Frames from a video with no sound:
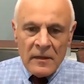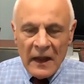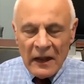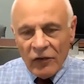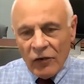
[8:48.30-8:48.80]

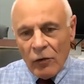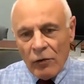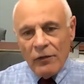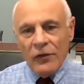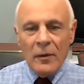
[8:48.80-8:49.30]
And
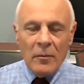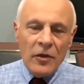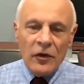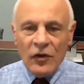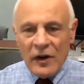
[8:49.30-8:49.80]
so some of
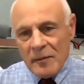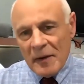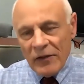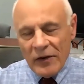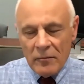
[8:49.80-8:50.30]
the
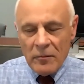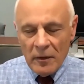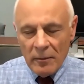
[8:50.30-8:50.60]
treatments that we'll